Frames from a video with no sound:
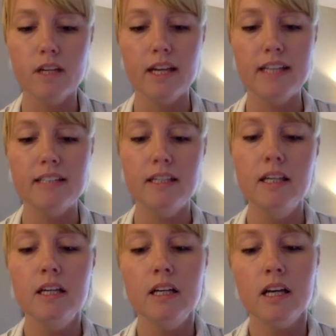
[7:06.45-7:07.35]
And
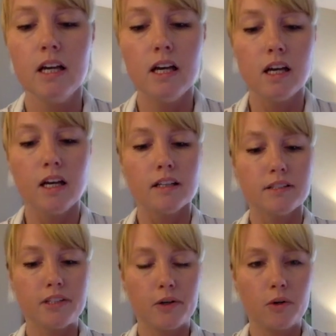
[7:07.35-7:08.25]

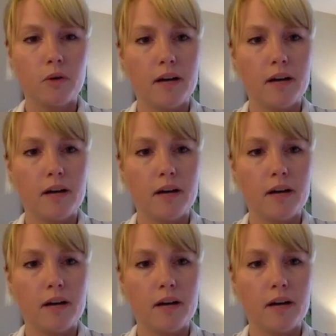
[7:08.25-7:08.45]
so